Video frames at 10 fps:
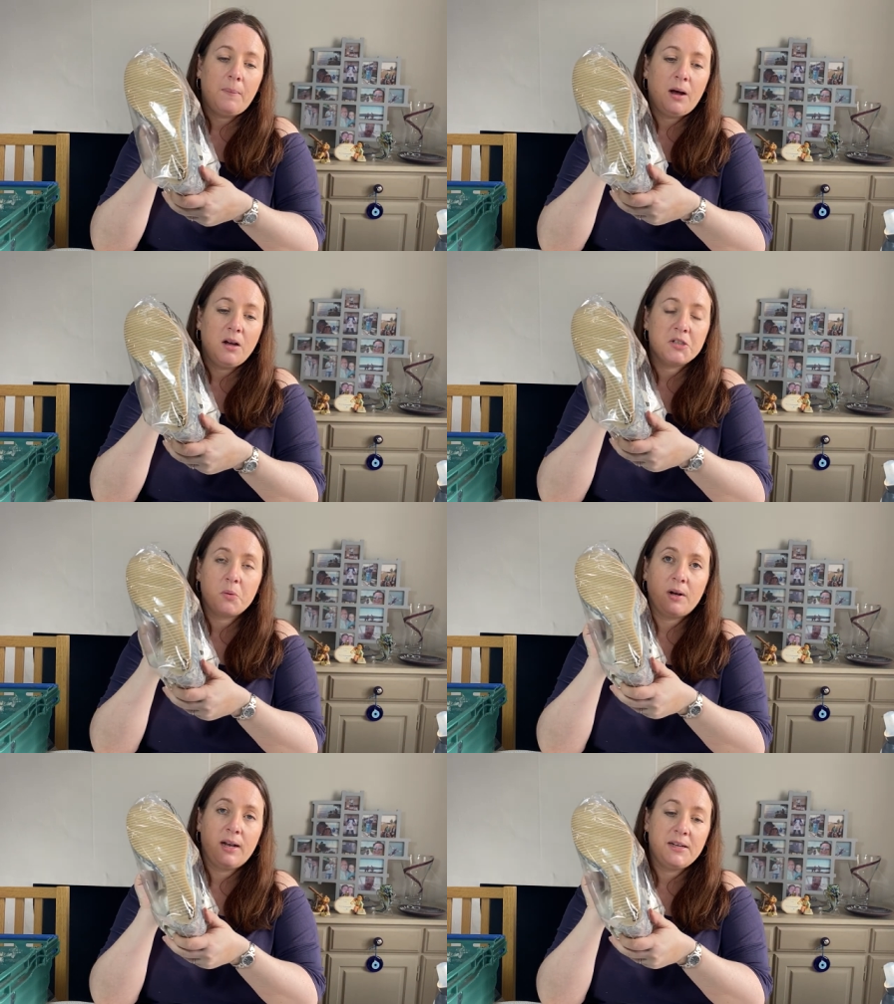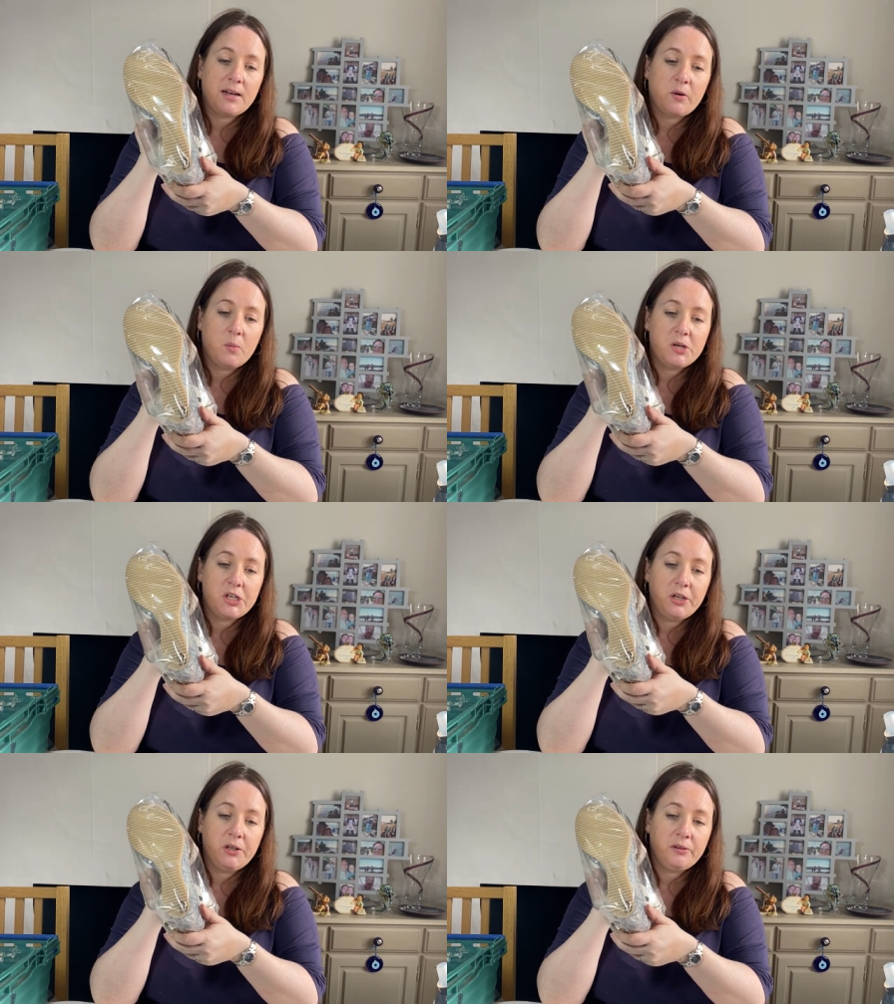Oh, I just want to clear down all my
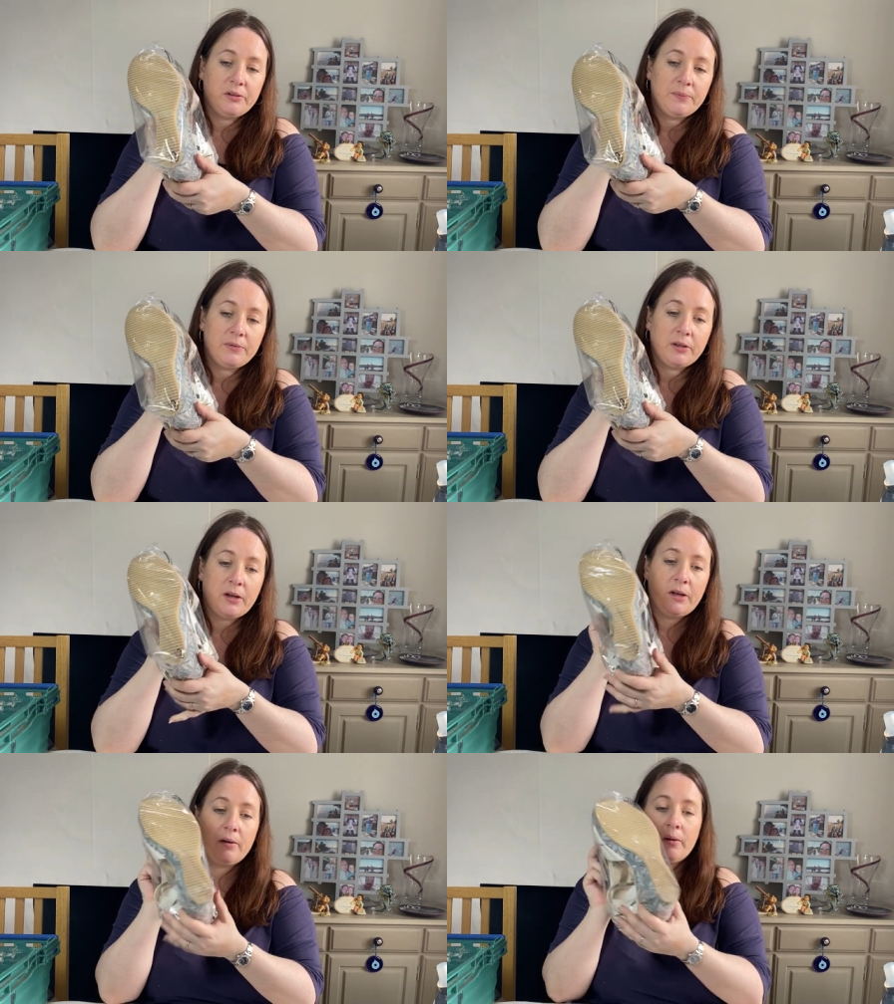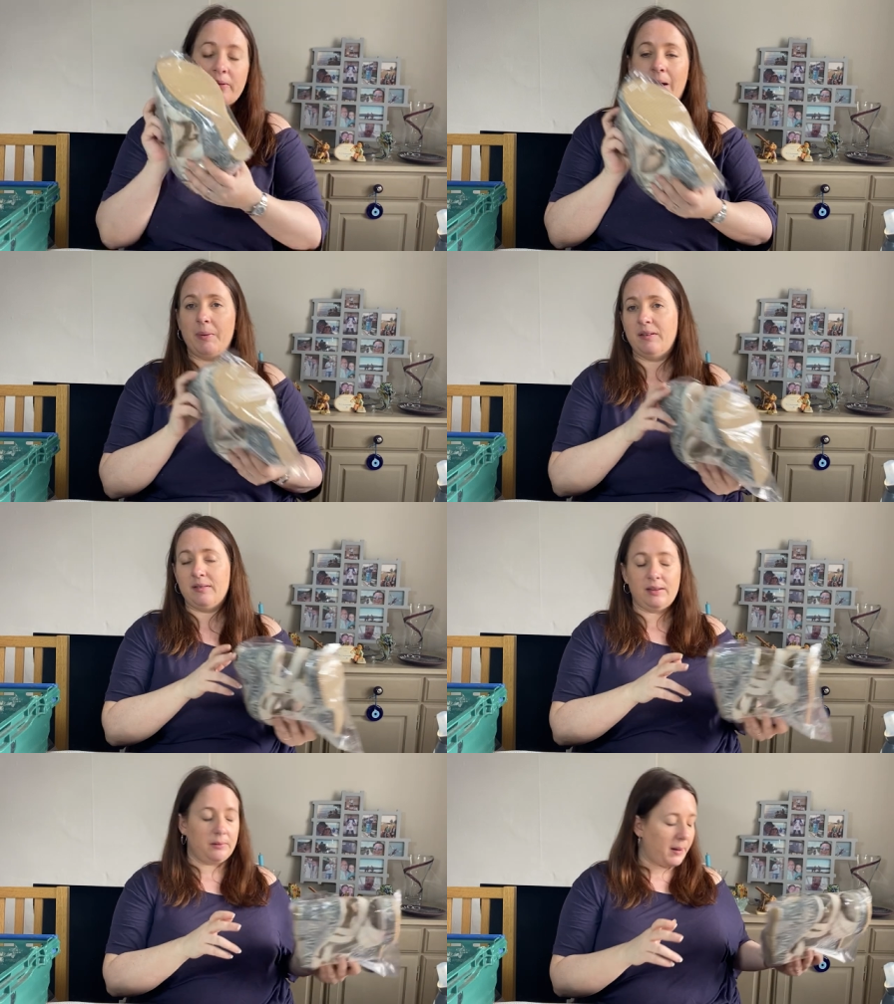shoes. So I was happy to
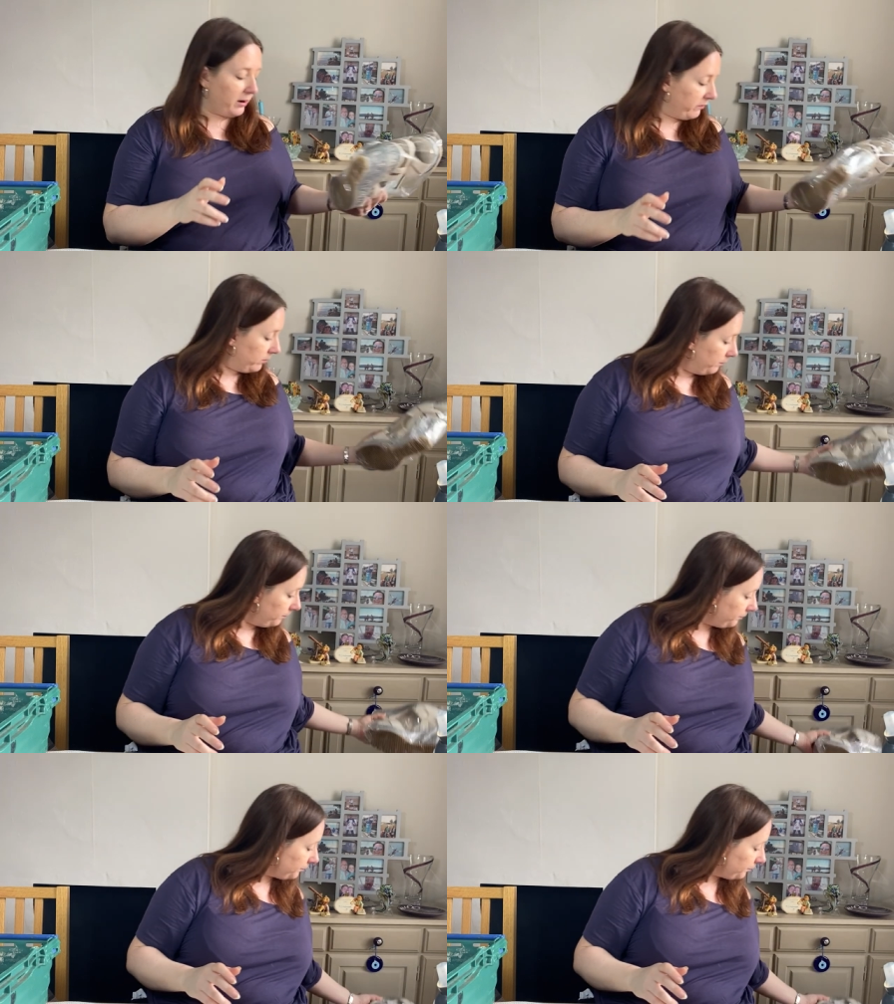see the back of them.